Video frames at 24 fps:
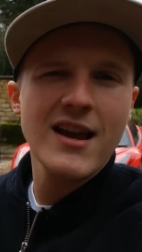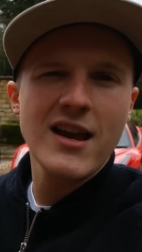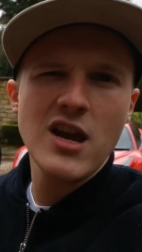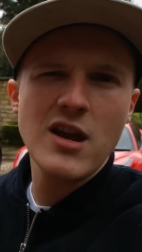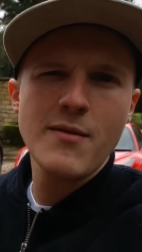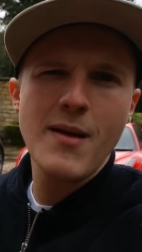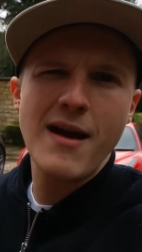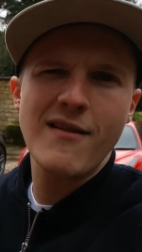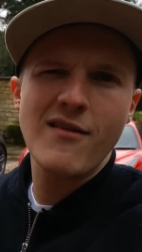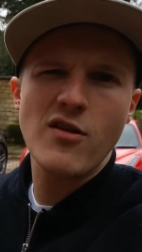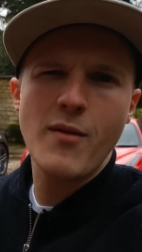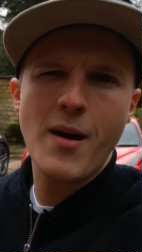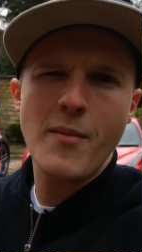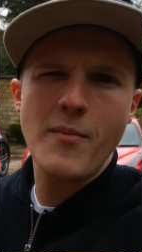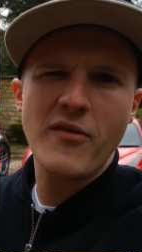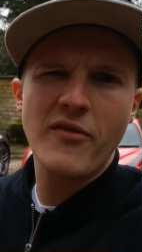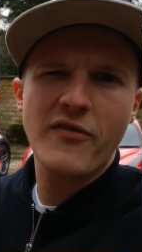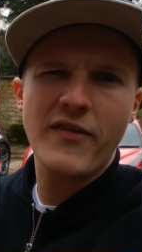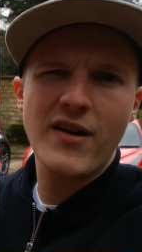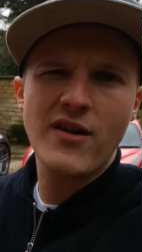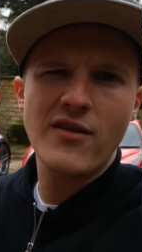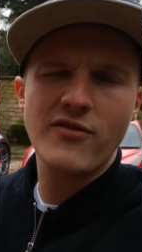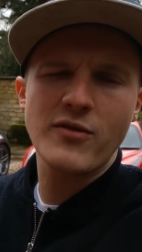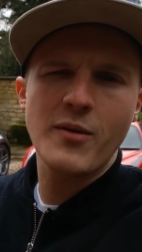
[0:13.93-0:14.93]
You may remember
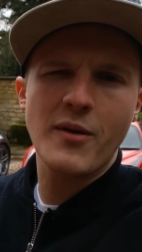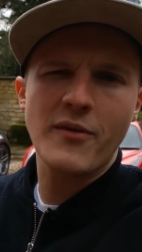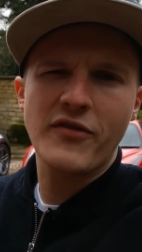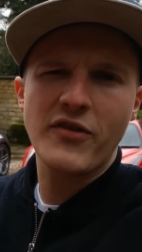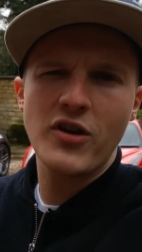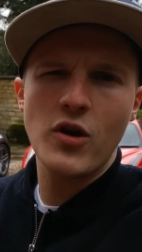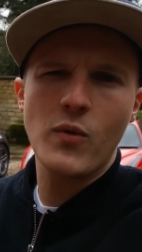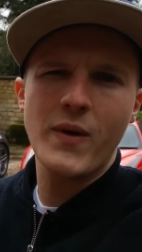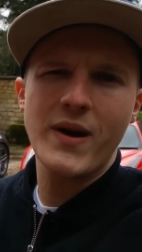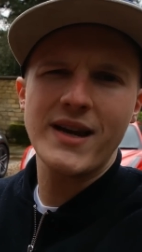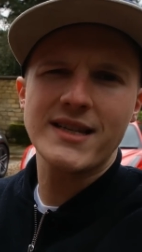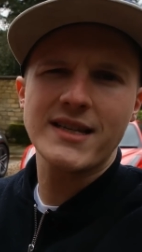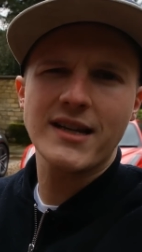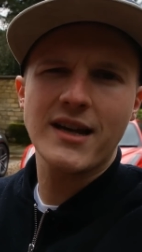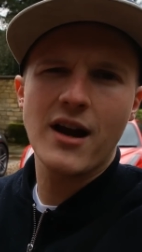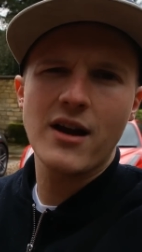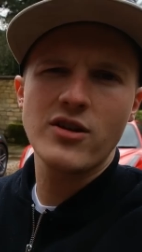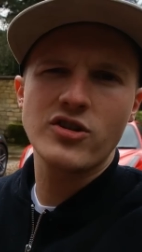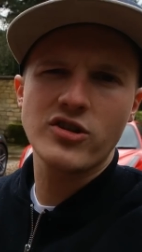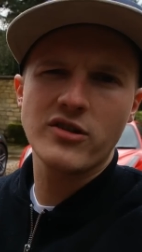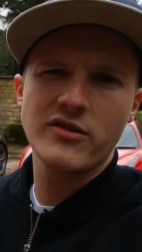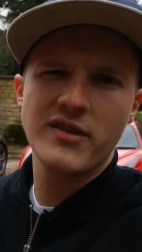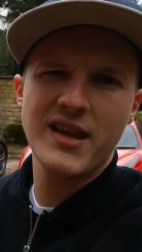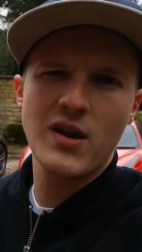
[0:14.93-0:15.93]
Phil from a few weeks ago
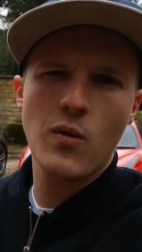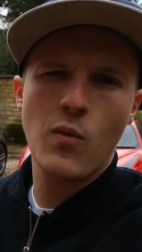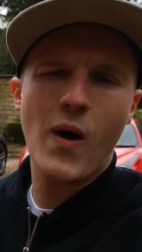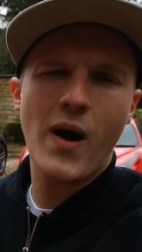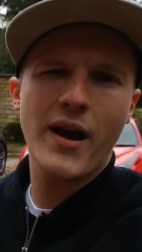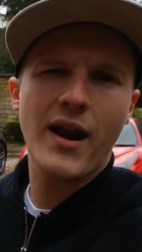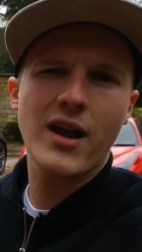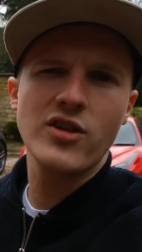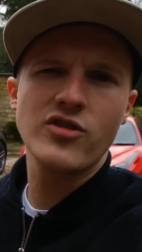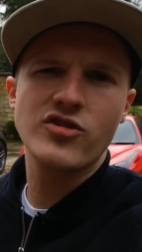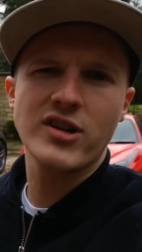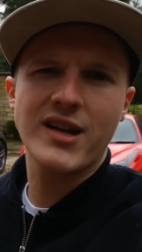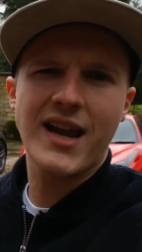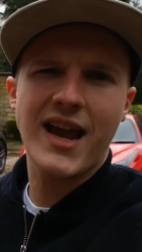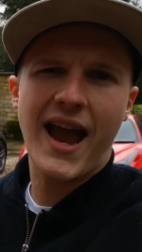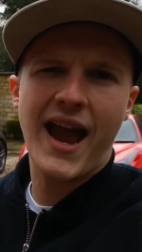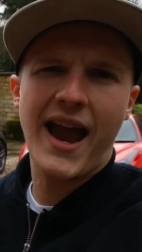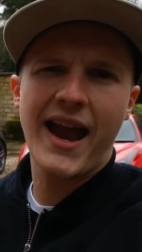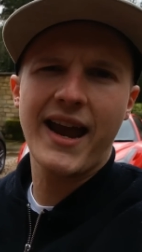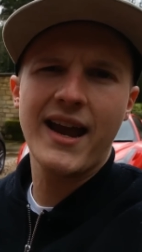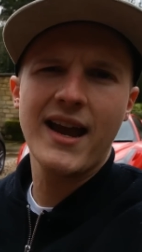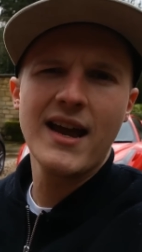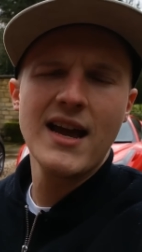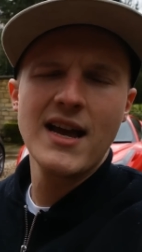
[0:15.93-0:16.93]
during the one hundred
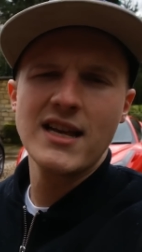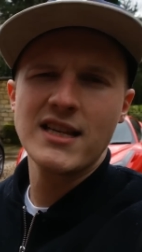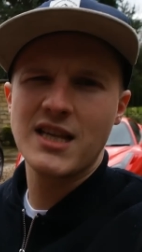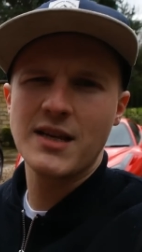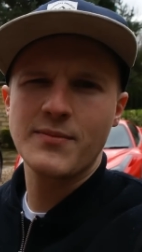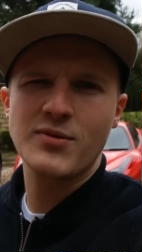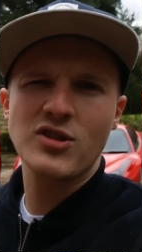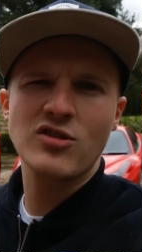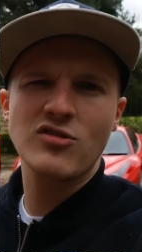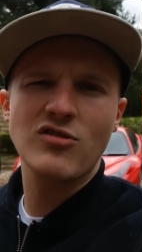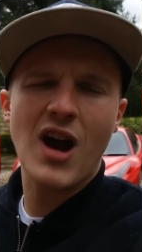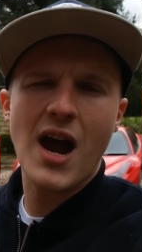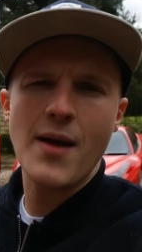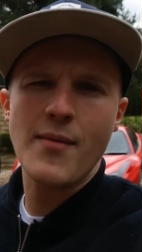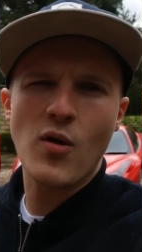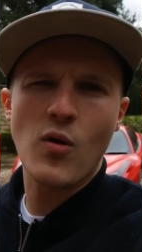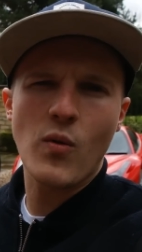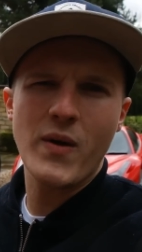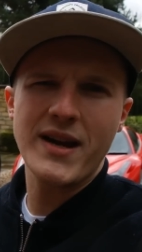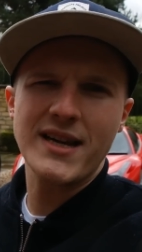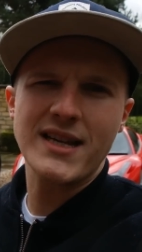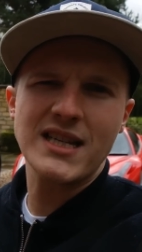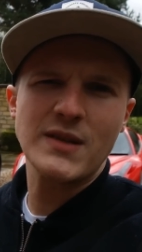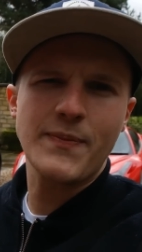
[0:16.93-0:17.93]
K subscriber
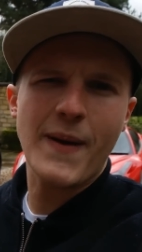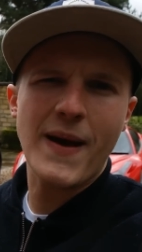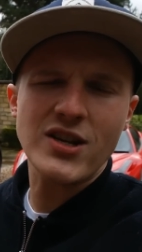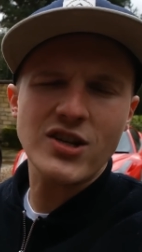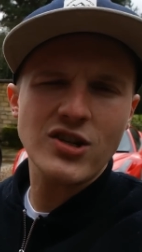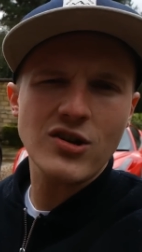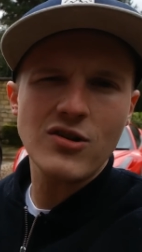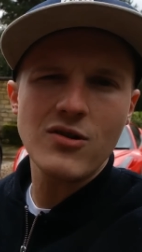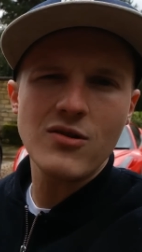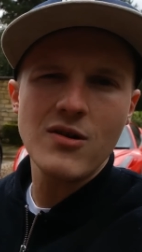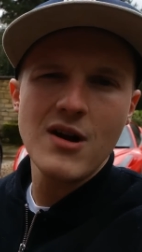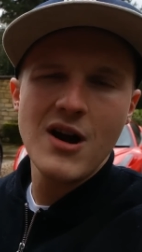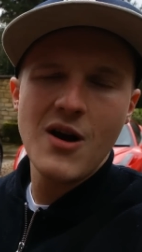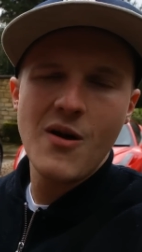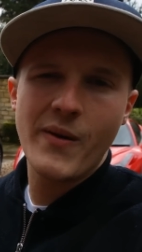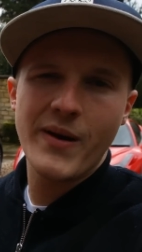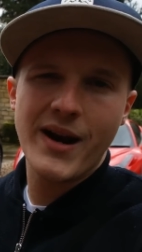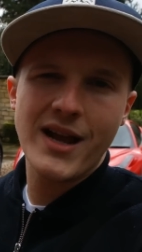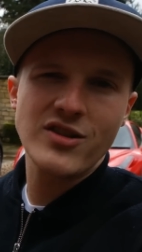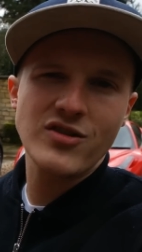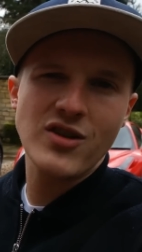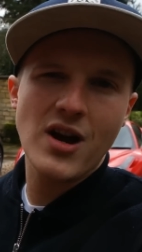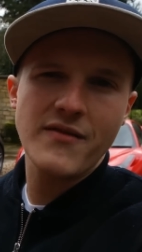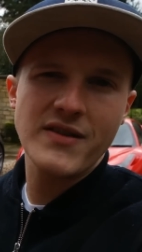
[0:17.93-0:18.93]
week special
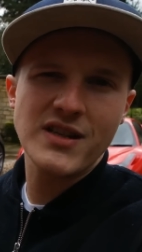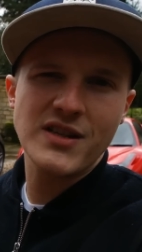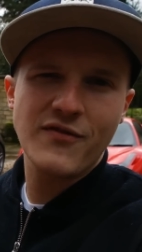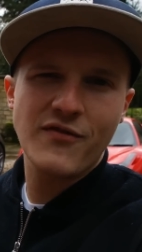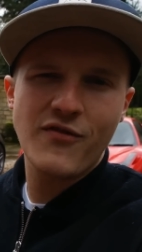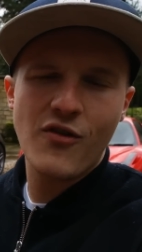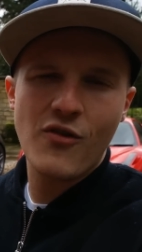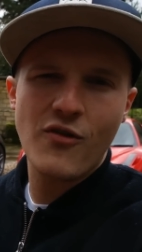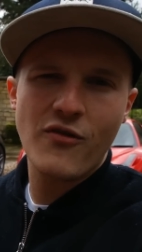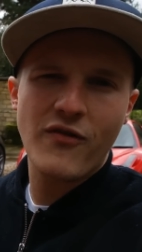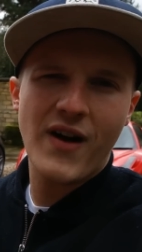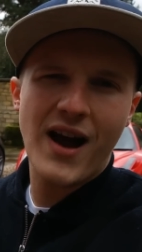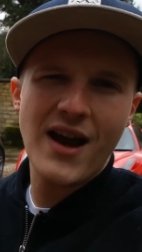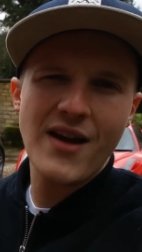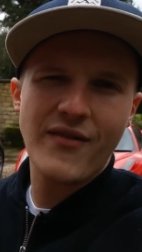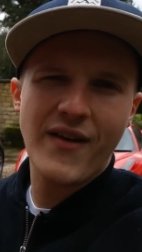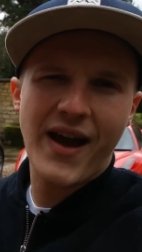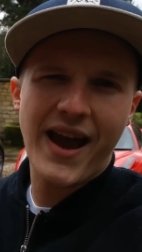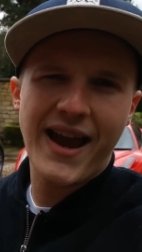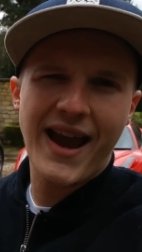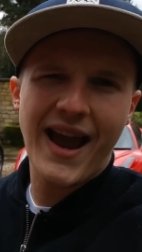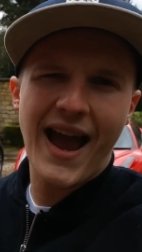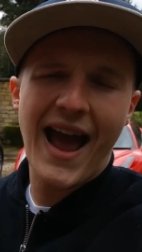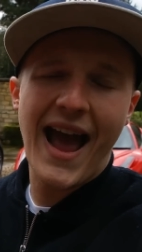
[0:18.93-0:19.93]
when I drove his four five
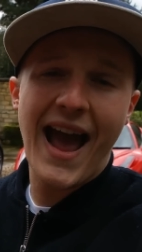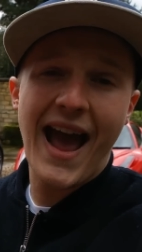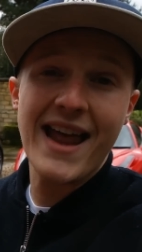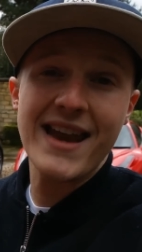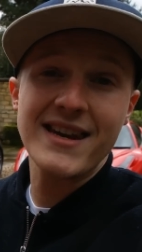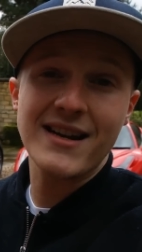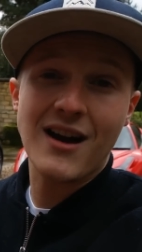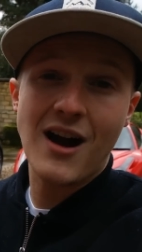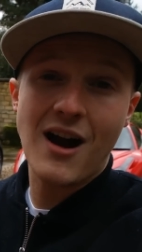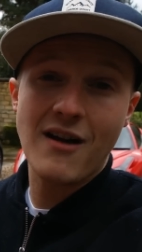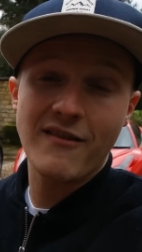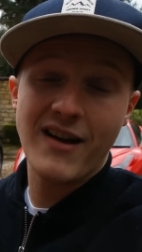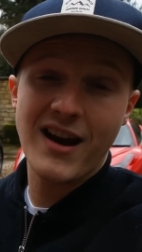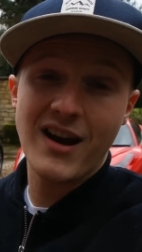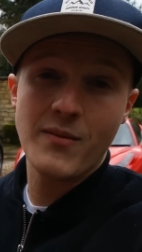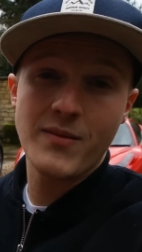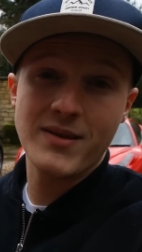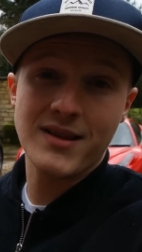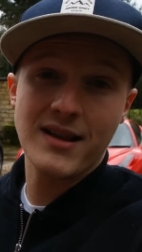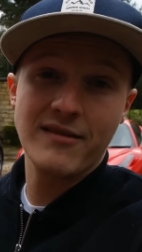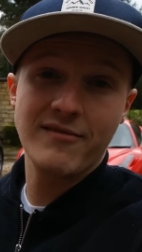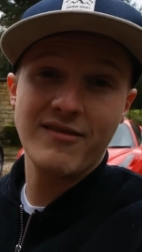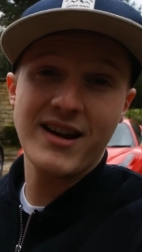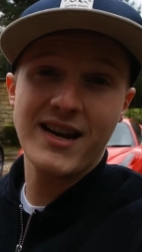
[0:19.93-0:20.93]
A and R eight
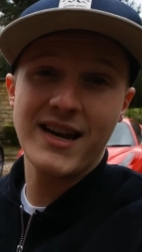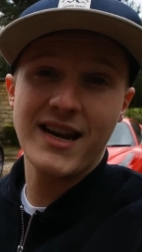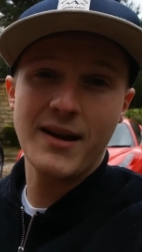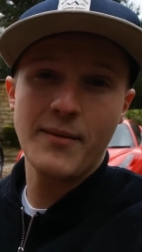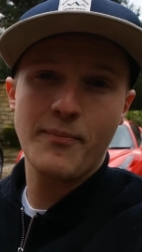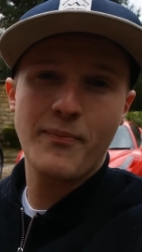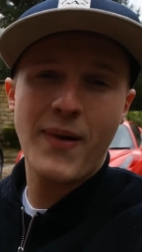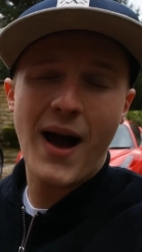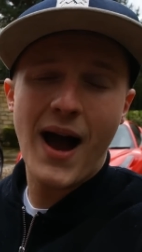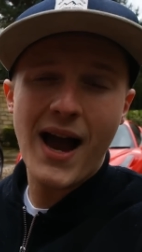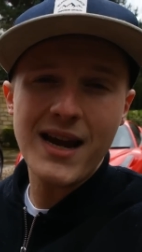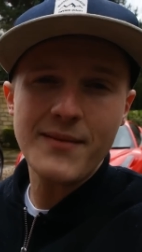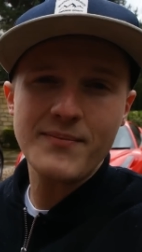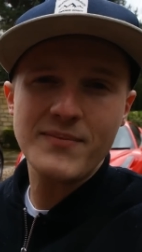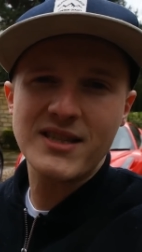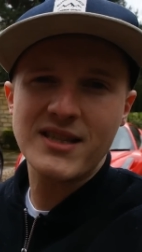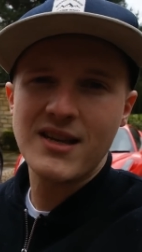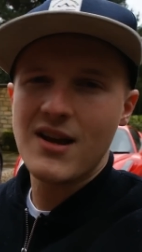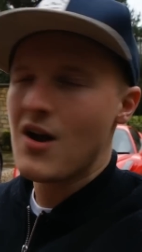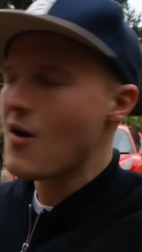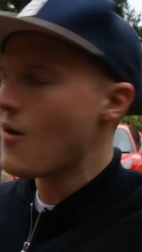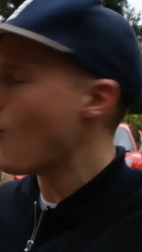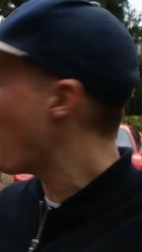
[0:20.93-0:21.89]
with Lorini Pipes.